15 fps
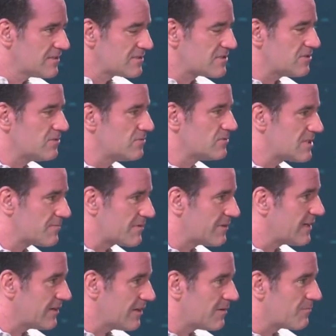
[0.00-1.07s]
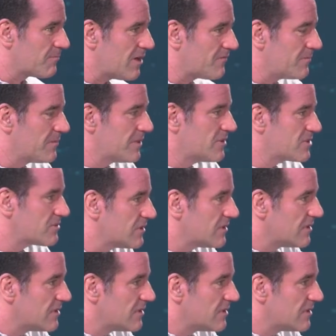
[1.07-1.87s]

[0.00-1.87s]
to something like nonprofit ministry?